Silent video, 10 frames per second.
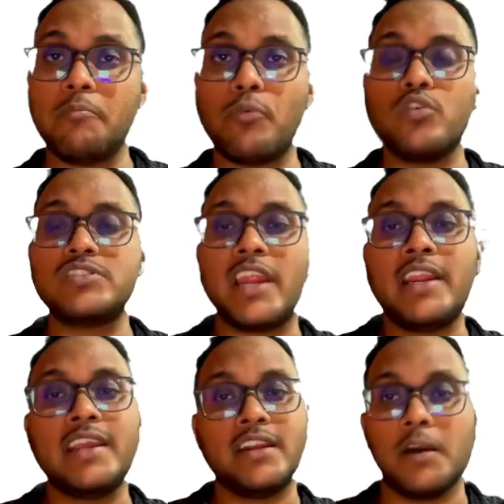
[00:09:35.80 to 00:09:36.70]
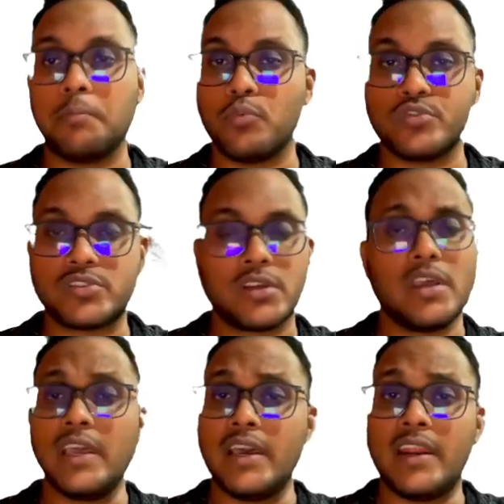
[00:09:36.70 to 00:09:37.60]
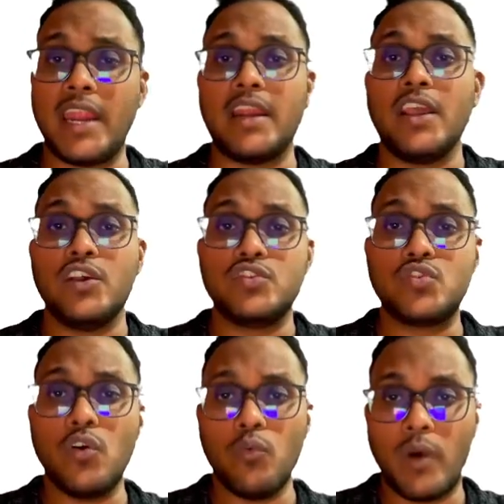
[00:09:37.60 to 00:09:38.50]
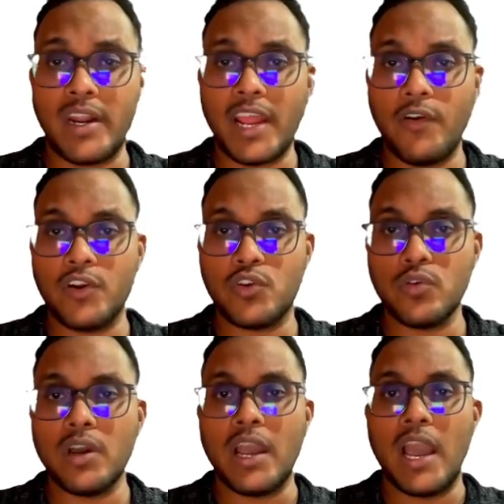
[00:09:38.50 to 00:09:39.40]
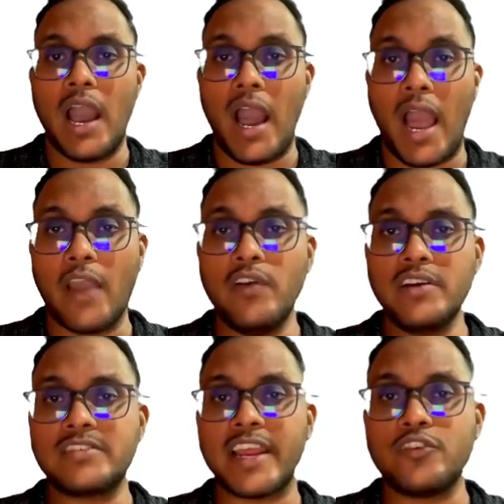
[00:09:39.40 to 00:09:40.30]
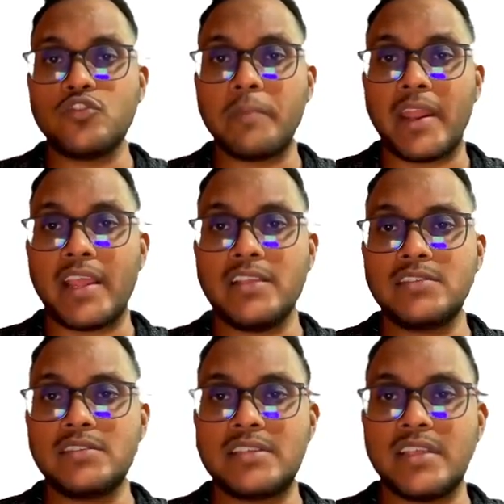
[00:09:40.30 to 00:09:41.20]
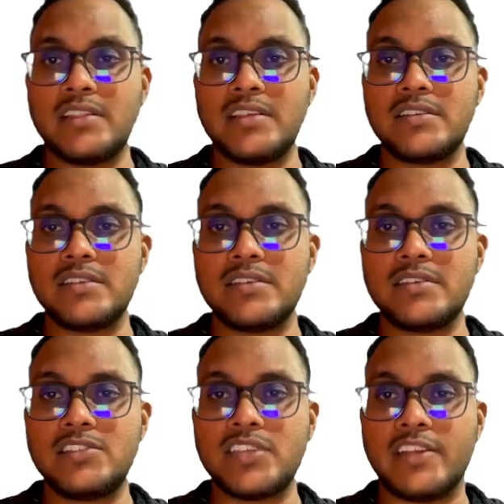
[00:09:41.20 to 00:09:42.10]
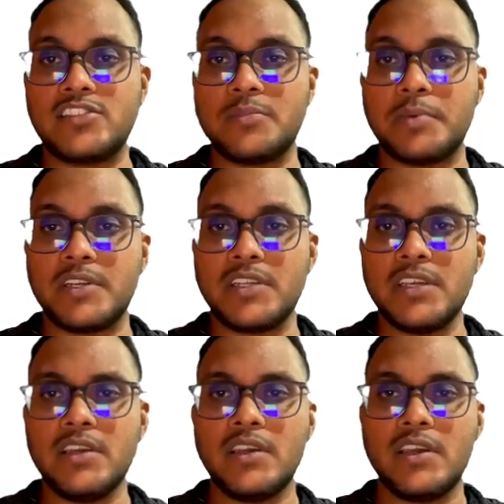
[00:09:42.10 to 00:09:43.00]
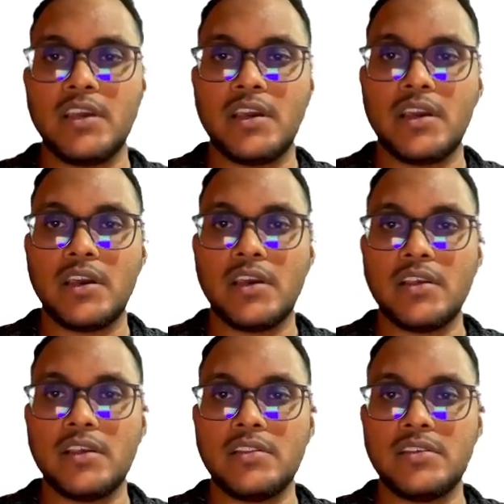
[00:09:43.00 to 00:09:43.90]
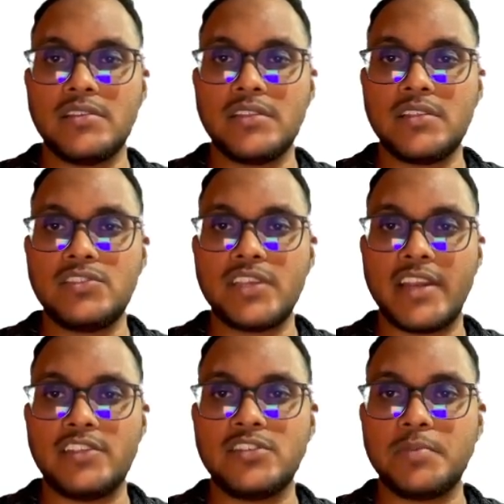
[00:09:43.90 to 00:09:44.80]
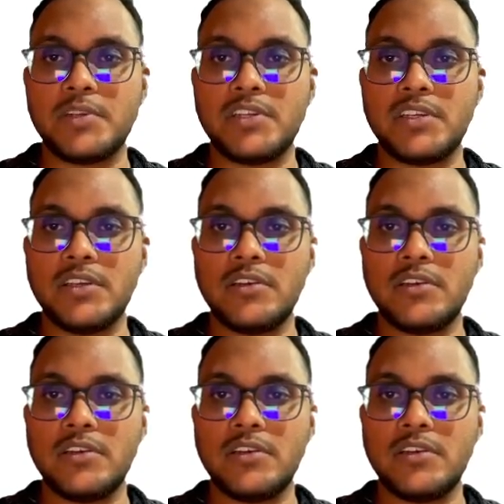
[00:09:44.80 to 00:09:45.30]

post and GitHub post, right? So what I will do, I will try to manage. Say this is the chat gpt, this is the chat gpt.